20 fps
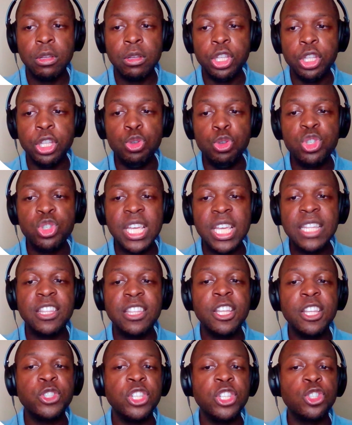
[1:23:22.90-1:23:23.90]
You say that
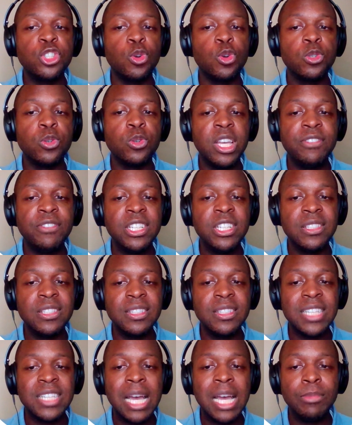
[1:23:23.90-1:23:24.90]
there's historical evidence and
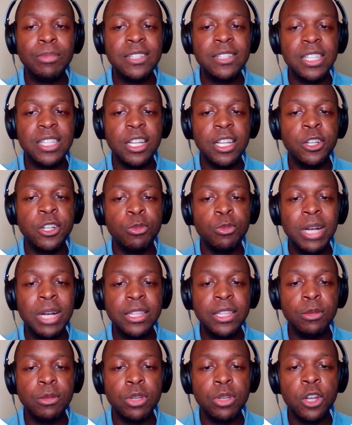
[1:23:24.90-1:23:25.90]
timelines that undermine
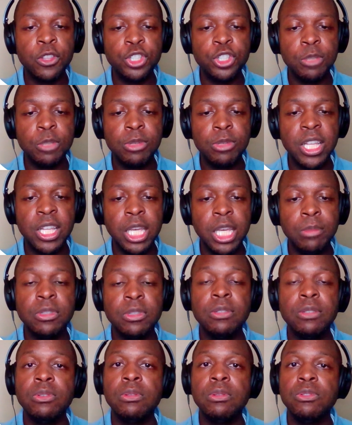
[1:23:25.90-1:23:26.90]
the authorship claim.
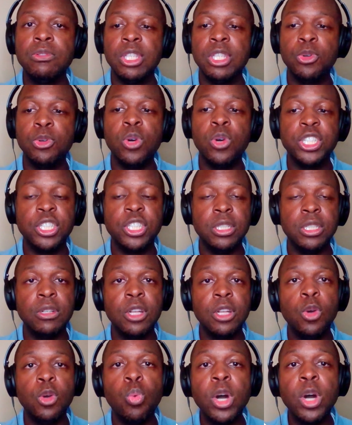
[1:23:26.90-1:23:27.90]
Simple question.
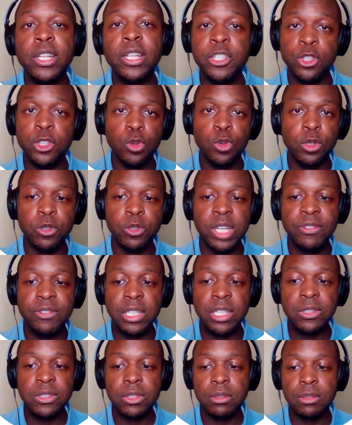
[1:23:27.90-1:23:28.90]
What historical
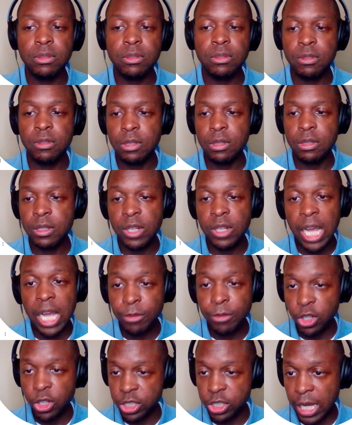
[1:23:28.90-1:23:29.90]
evidence? Now I'm
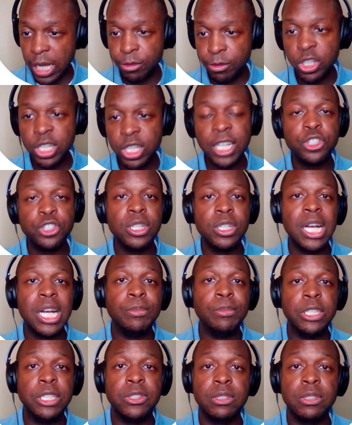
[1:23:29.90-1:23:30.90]
looking. I'm looking at your
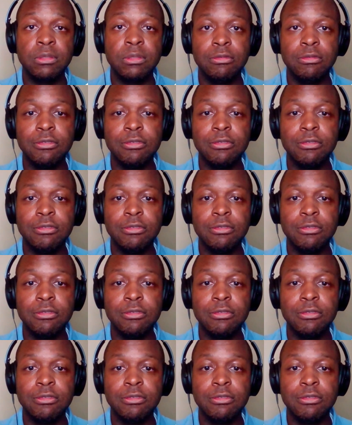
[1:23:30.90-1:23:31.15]
comments.